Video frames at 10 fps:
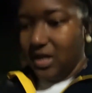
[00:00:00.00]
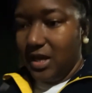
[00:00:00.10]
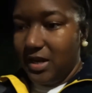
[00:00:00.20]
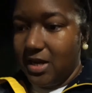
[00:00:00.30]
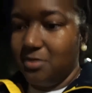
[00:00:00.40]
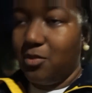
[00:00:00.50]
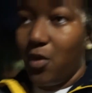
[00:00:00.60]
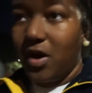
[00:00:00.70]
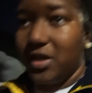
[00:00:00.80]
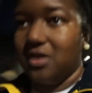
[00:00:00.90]
and now I'm
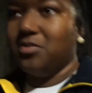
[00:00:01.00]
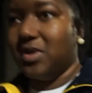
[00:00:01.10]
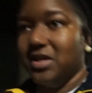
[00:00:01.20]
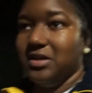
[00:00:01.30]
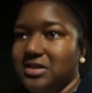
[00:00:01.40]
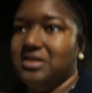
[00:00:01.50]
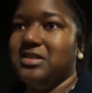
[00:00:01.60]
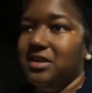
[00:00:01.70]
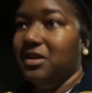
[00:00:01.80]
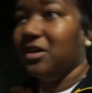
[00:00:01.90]
walking because
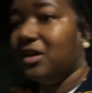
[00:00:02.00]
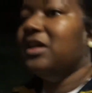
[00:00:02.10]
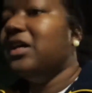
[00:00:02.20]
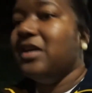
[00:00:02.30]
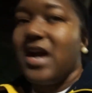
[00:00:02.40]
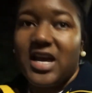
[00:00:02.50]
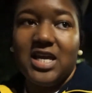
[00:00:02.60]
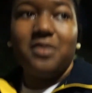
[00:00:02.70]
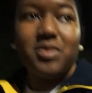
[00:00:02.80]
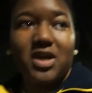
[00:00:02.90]
I
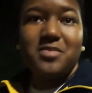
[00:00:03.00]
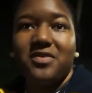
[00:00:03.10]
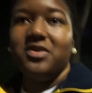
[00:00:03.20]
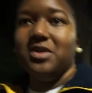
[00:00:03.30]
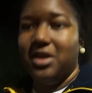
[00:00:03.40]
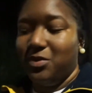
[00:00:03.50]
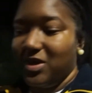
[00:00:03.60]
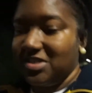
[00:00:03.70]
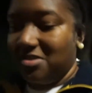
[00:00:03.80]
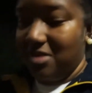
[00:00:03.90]
can't plug in my phone anywhere
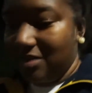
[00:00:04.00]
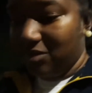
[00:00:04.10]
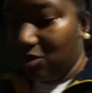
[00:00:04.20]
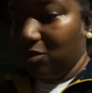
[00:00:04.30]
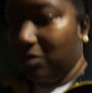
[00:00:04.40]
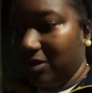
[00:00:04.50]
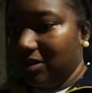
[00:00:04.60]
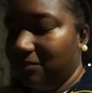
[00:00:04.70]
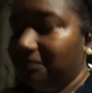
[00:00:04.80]
because I don't have the cord.